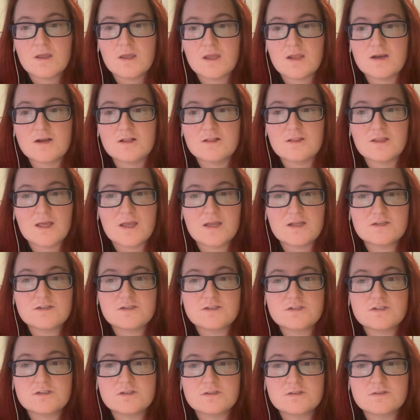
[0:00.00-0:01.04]
and
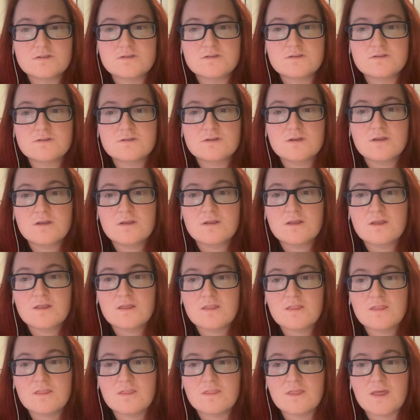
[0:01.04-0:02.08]
alleges
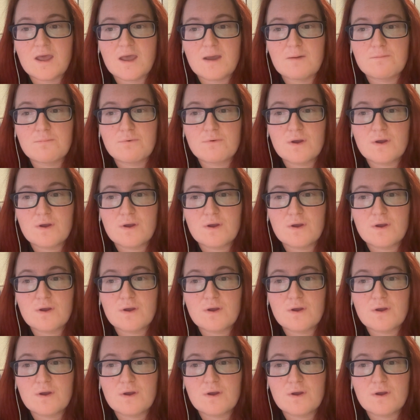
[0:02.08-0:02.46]
that